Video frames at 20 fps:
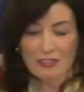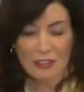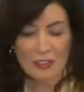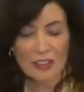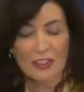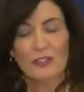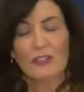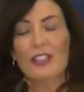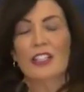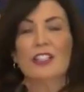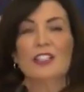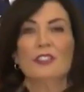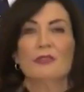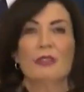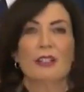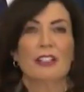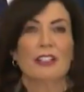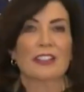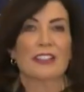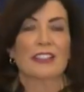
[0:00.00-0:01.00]
First of all, I do
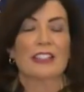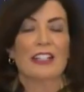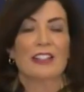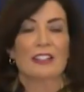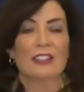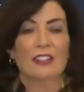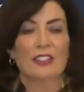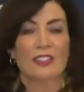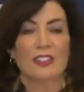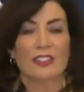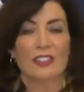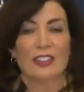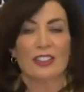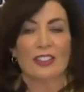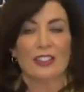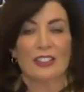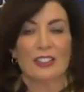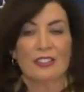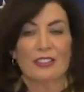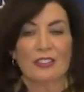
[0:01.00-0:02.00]
want to acknowledge
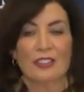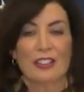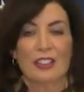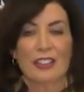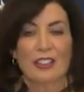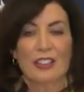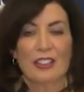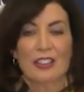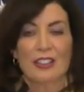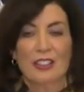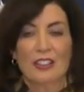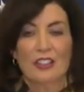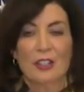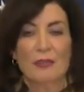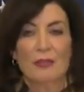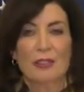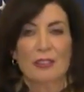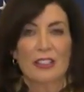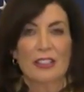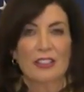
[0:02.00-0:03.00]

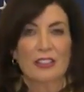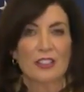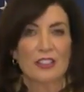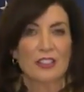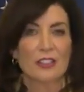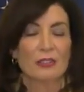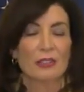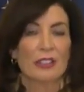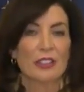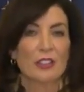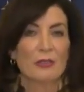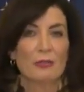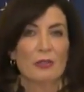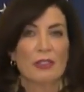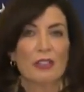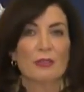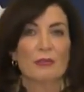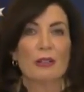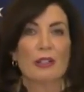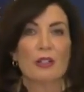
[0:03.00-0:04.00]
something that just
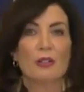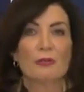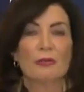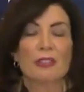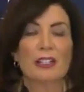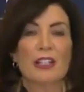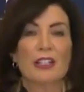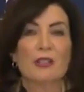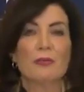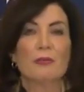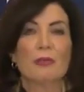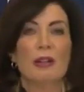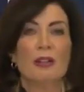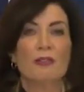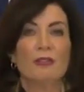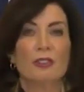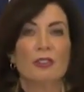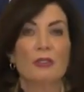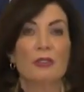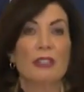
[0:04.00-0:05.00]
transpired in my hometown of
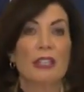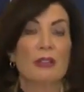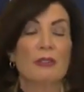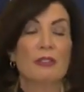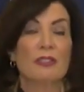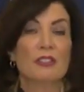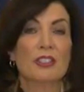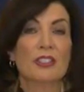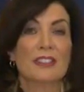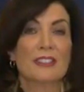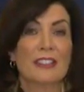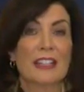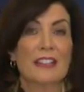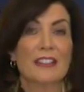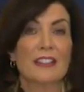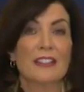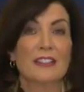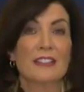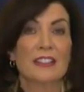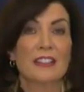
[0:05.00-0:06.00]
Buffalo, and that was the
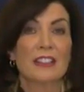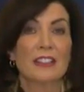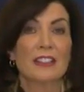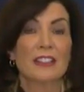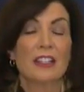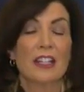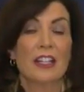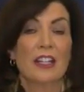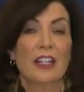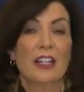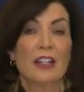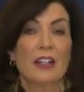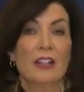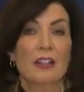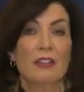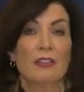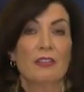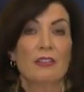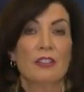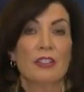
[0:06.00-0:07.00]
sentencing
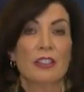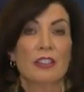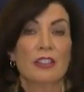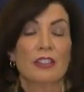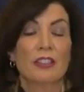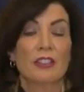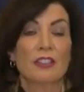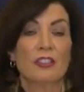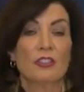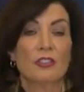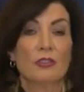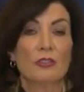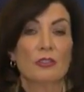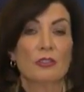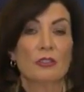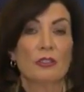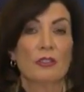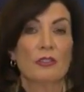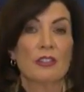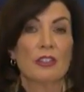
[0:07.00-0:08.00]
of the
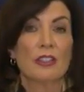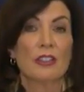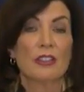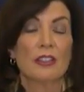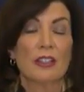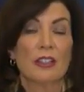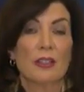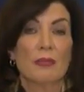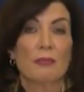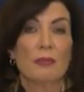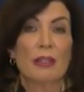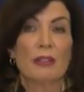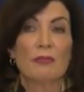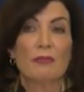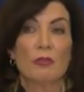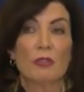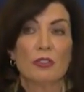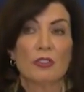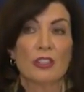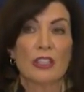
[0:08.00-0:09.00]
shooter of the May
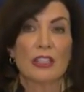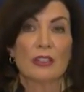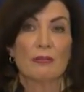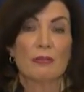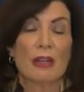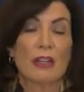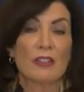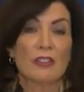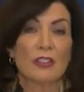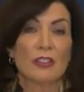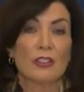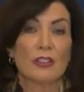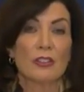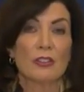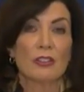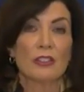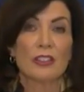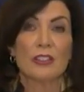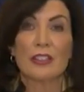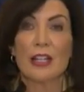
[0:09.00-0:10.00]
14th
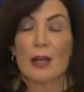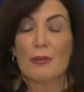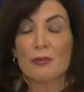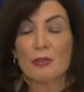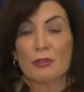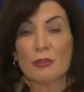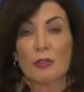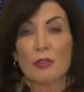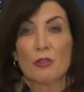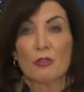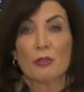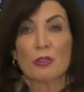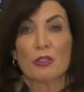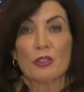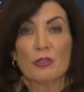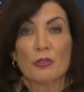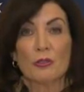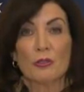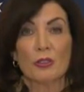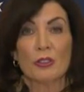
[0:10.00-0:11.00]
massacre at the Topps grocery
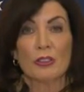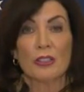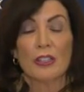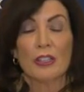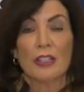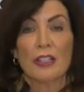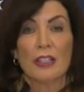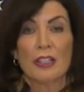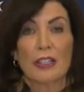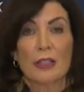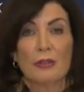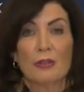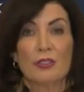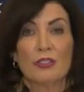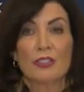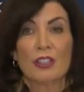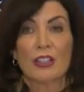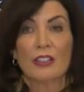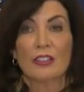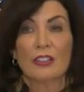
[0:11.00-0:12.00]
store. He
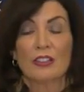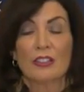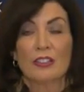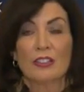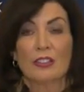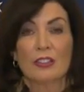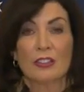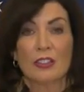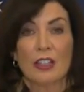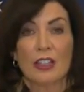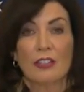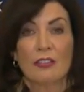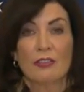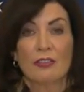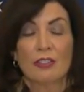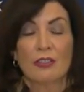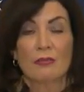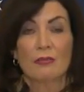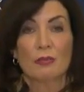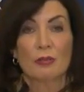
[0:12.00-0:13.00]
was sentenced to
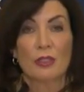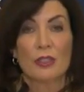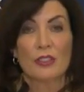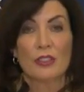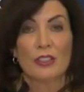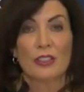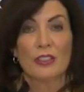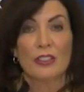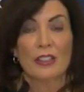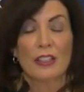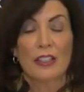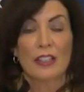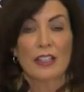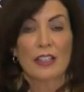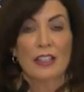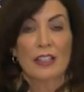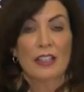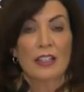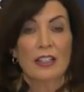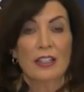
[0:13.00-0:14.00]
life imprisoned.
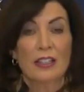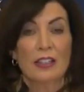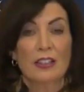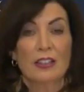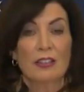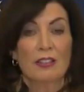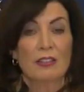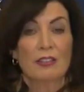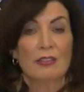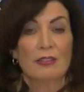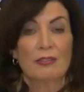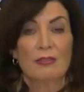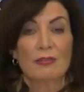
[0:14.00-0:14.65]
It